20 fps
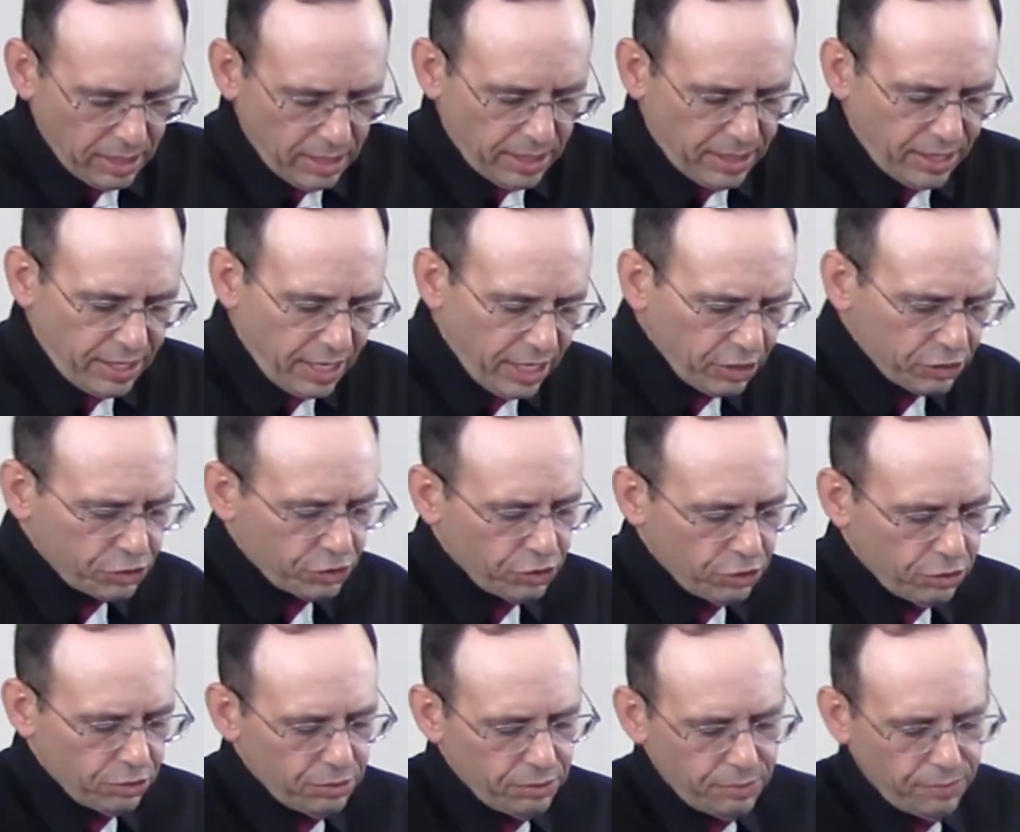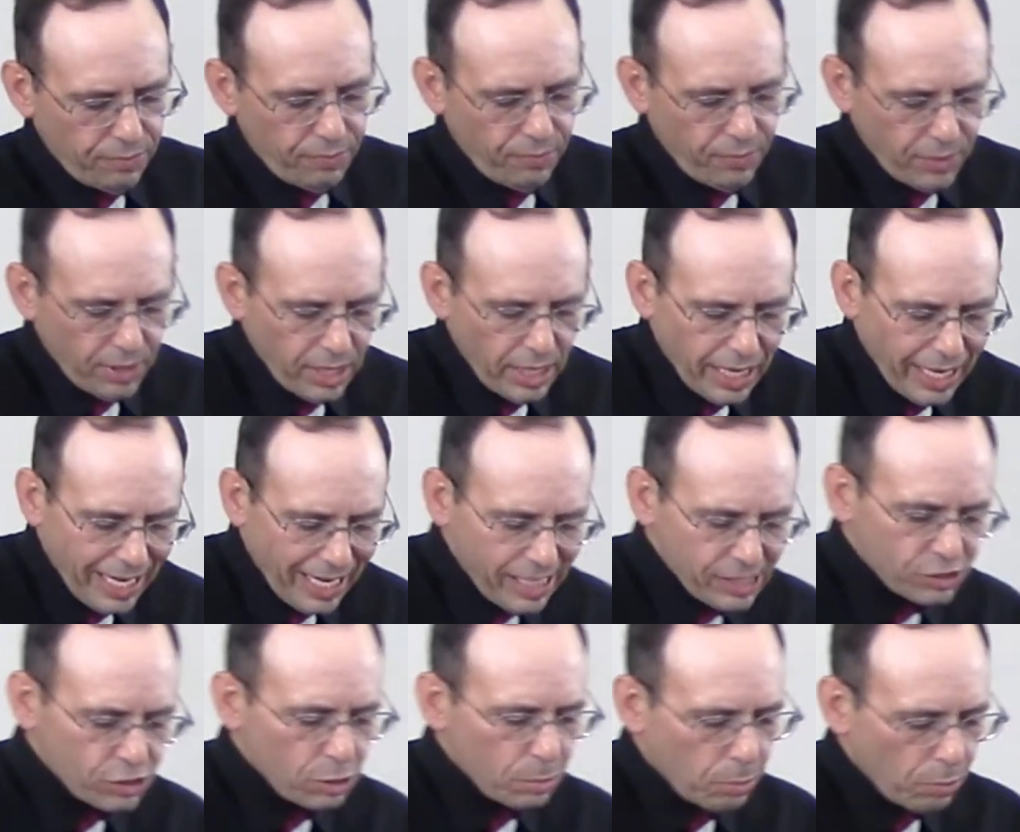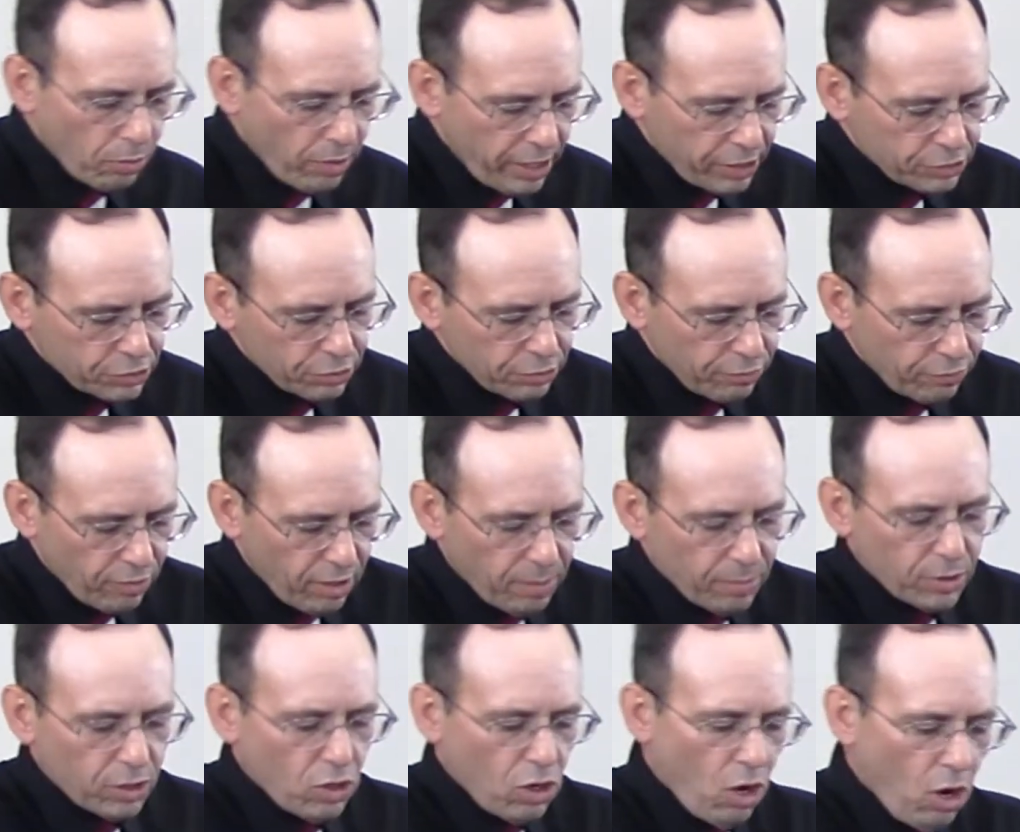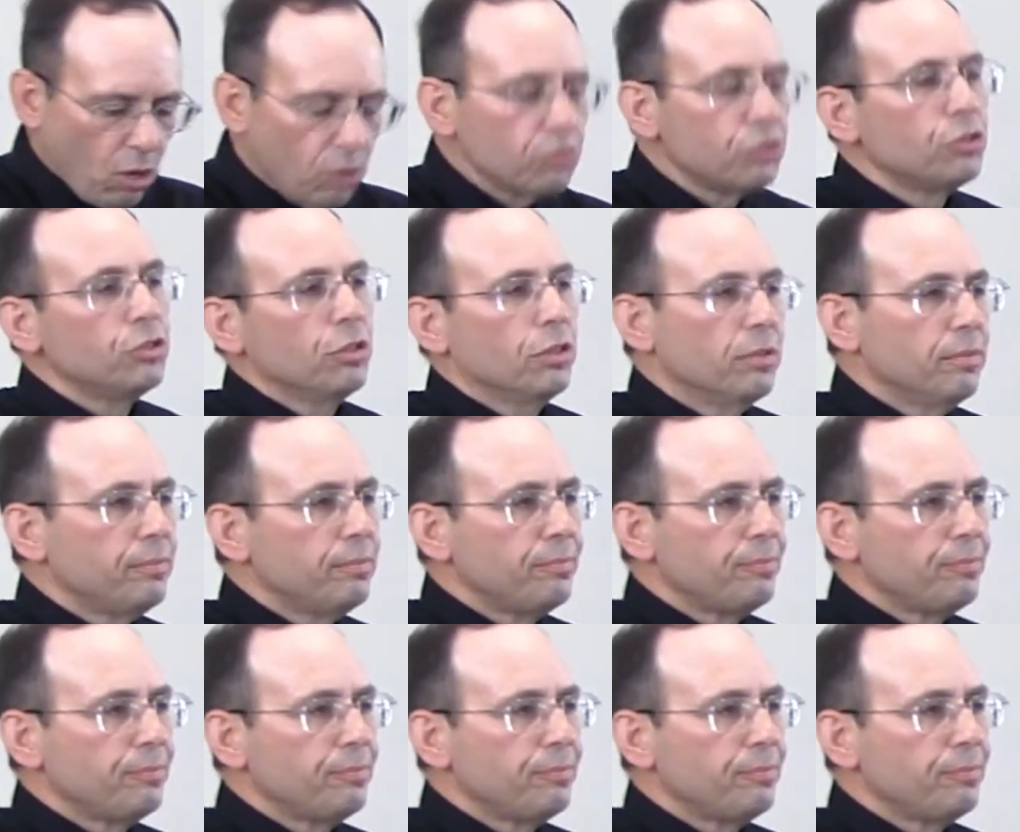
The issue is the pressure from the culture